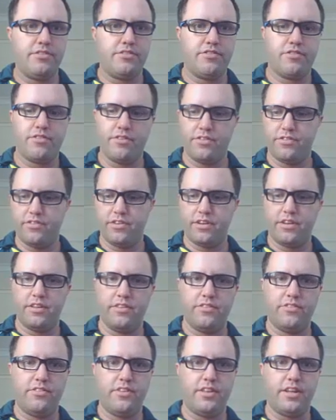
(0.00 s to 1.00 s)
for us to
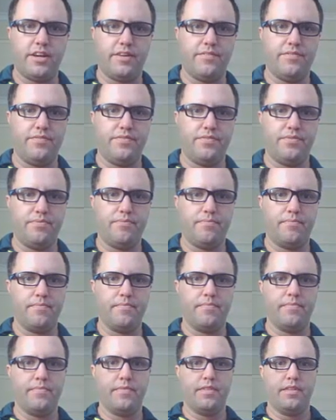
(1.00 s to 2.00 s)
consider.
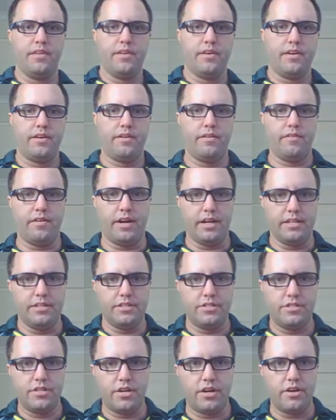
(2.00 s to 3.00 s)
All right,
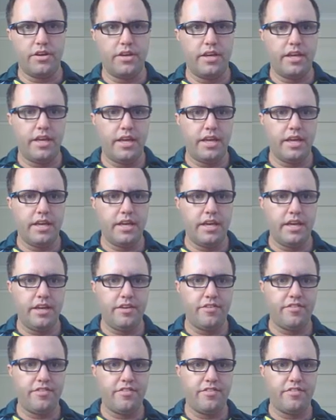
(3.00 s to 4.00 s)
so
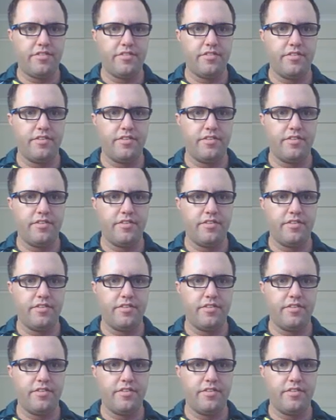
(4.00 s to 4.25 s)
if